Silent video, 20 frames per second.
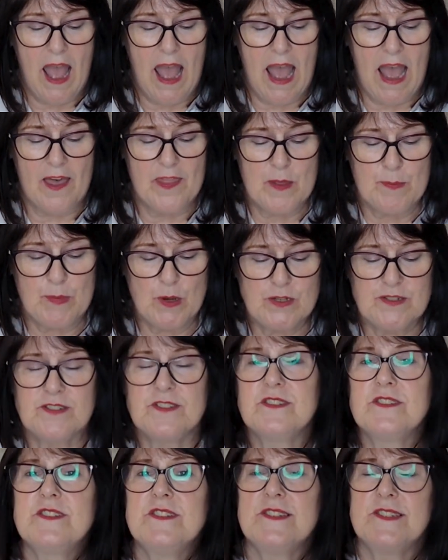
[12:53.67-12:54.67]
And the
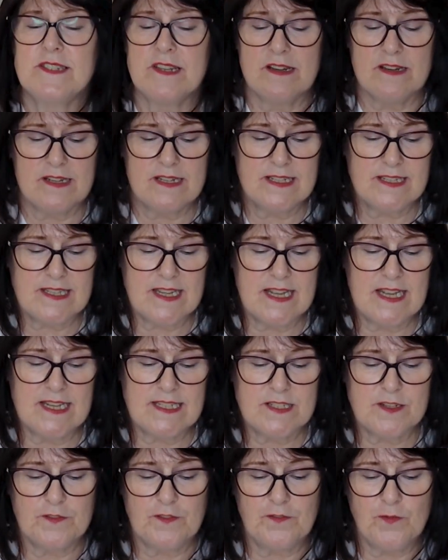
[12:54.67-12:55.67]
bust size
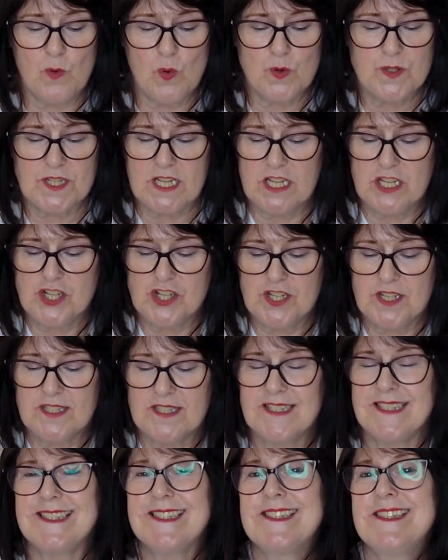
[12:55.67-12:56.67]
is 40 inches
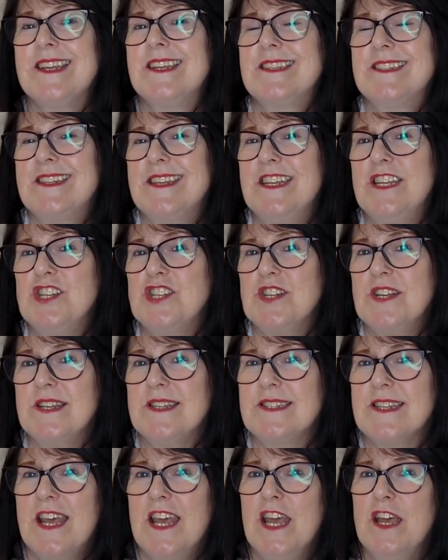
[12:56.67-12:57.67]
to 60
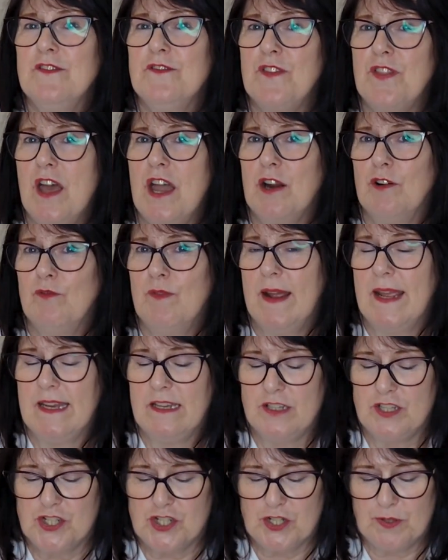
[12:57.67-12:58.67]
inches for that
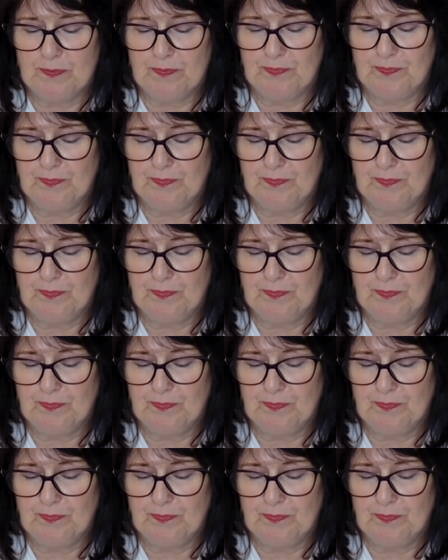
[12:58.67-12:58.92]
range.